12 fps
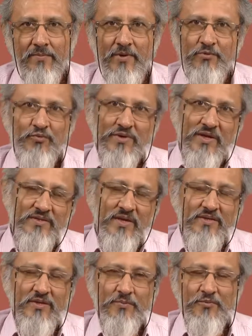But when I
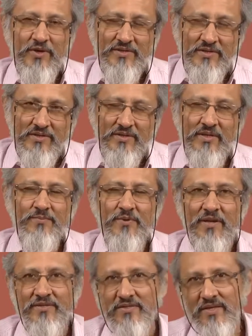say the president
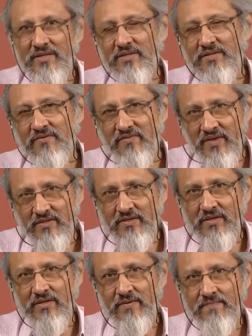plus genitive
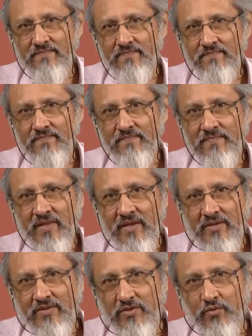ending,
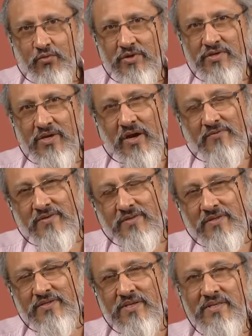the word
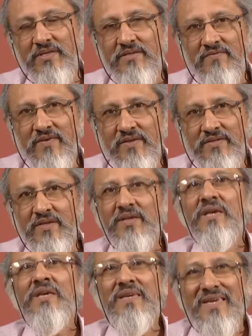after the genitive
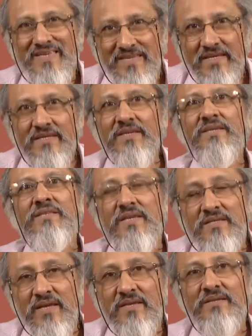ending is indeed
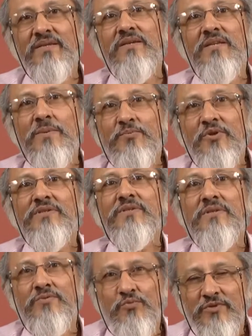syntactically
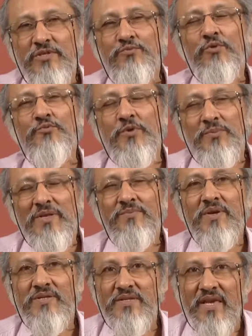present, which is what we
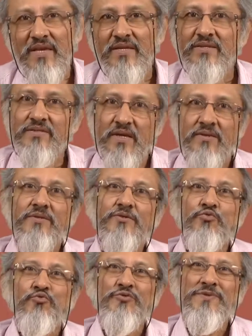mean by saying it is
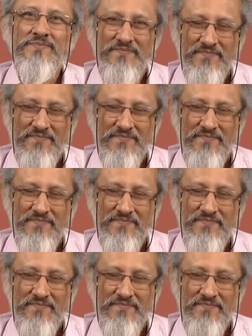understood.